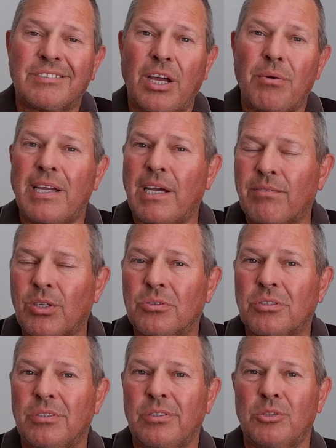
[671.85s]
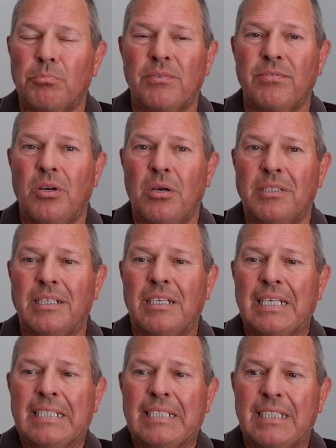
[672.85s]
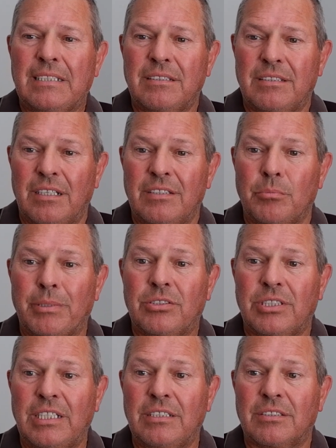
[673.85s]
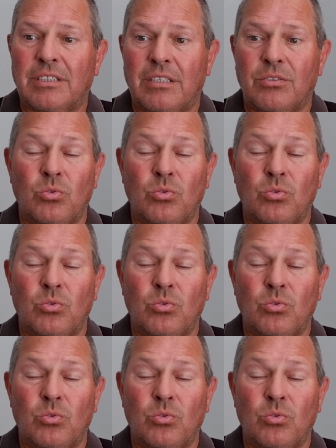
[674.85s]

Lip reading: Now I have looked at this before, and the machine said,